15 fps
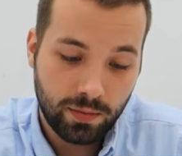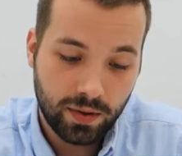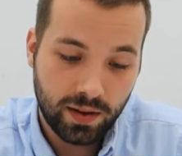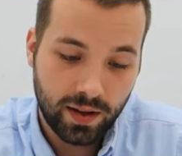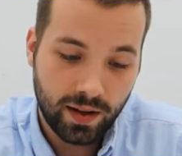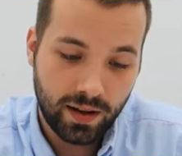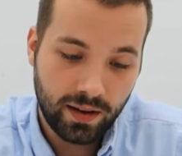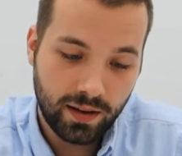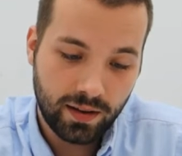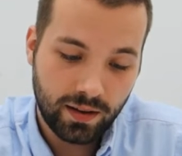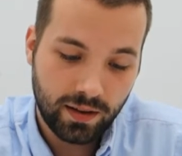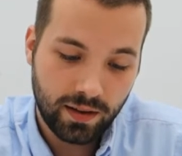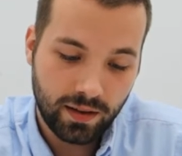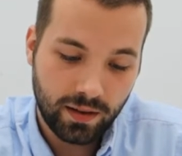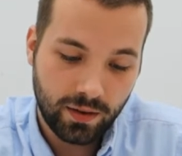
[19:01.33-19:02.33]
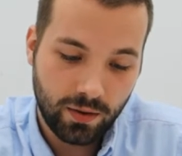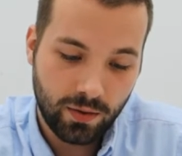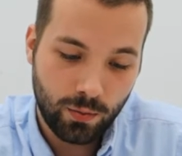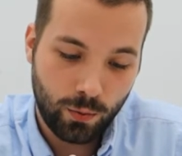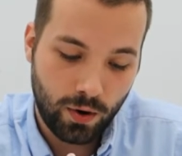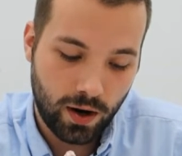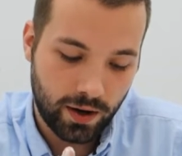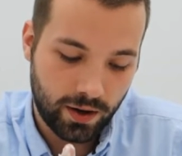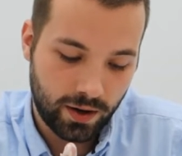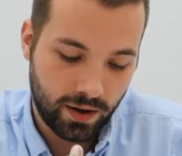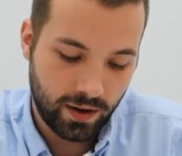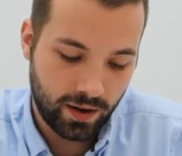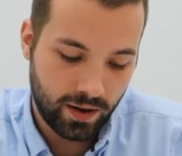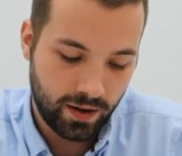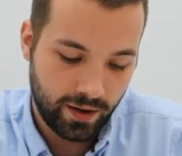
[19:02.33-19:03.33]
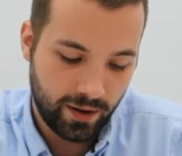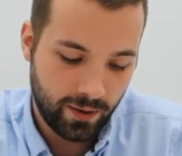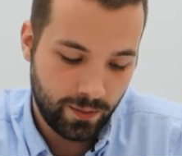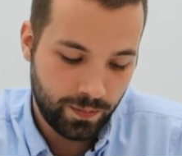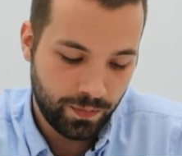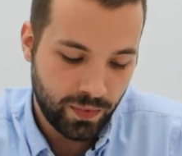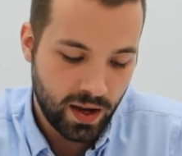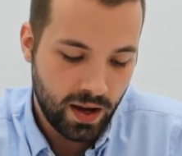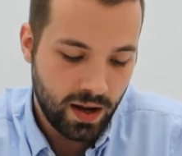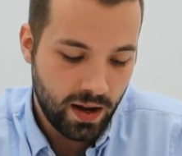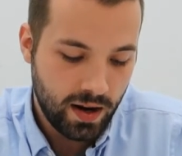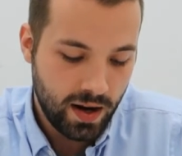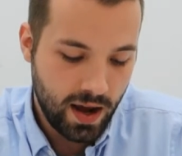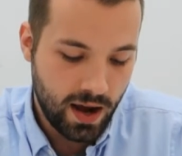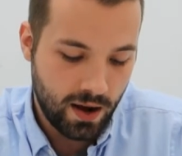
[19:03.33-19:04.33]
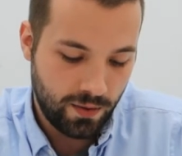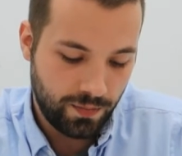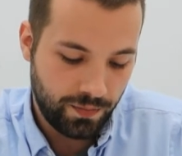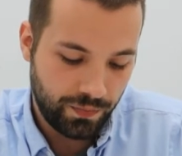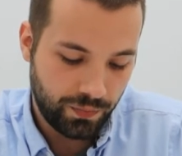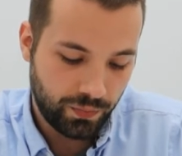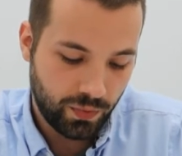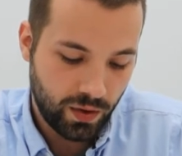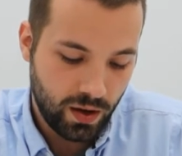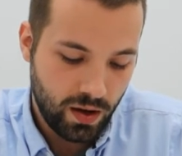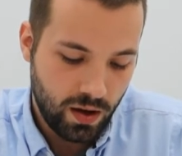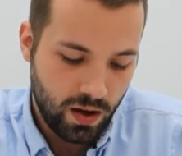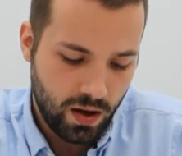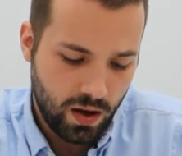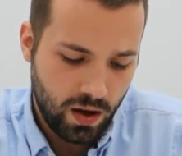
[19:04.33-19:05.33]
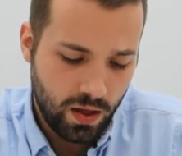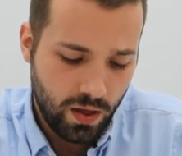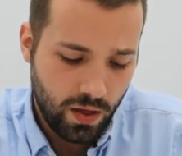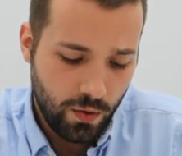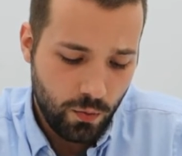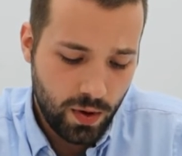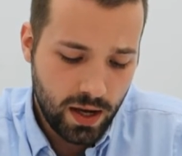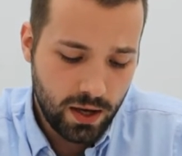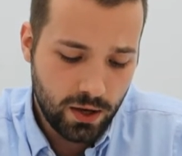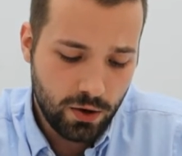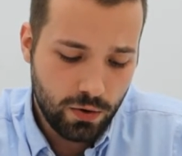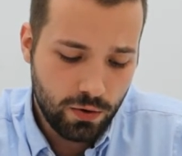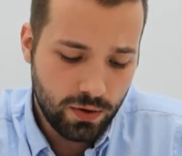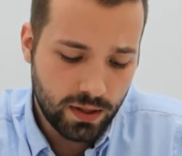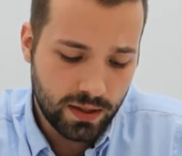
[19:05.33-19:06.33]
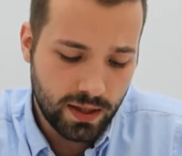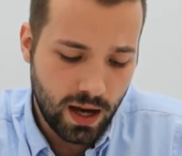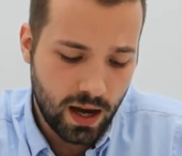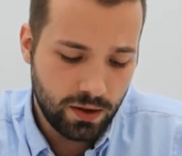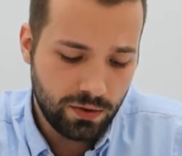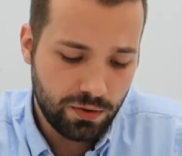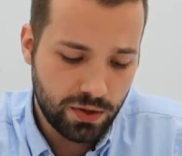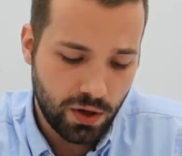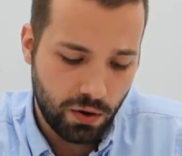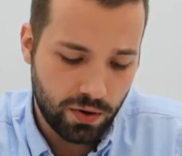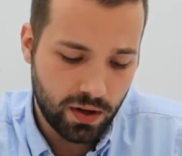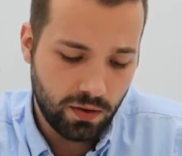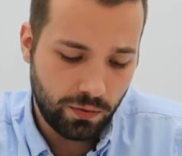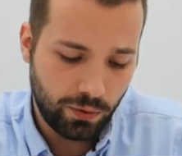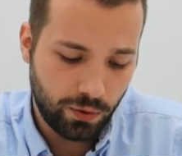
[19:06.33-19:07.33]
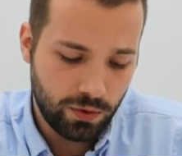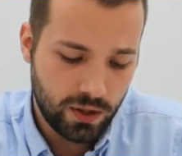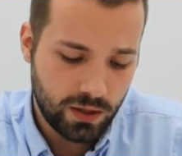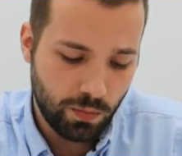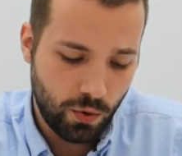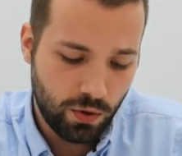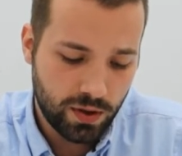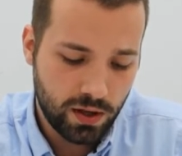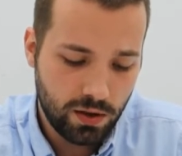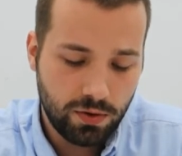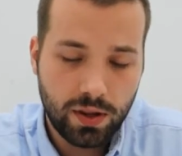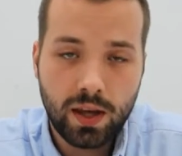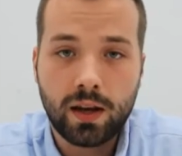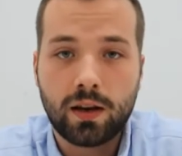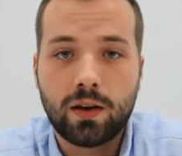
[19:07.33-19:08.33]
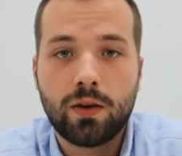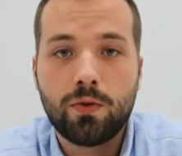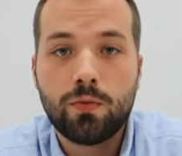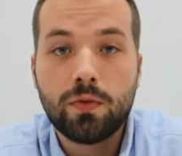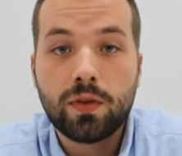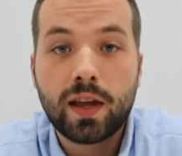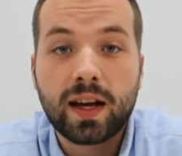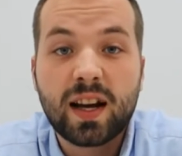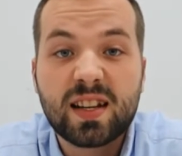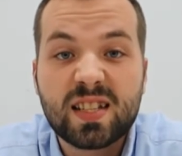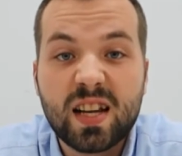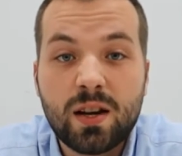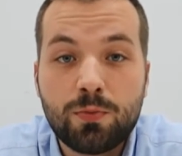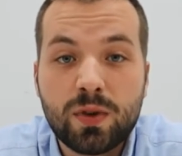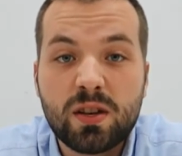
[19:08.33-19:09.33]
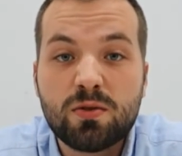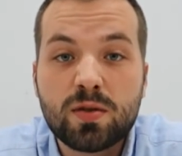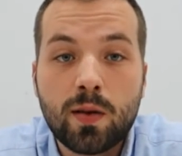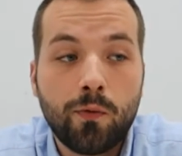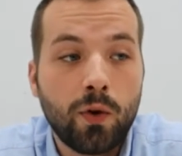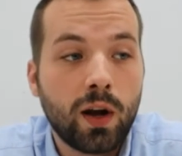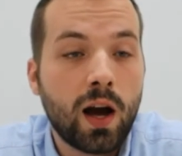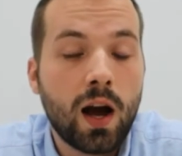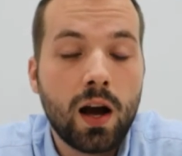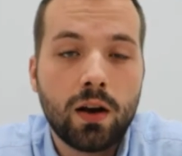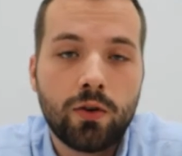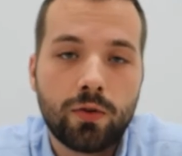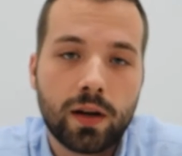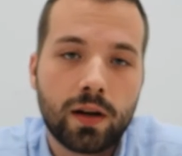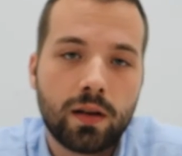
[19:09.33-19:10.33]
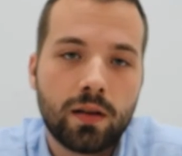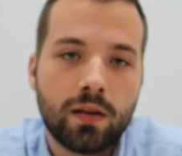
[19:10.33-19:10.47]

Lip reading: But then, water. Now, we use non-Newtonian fluids more than you think. Like I said, we use it for concrete.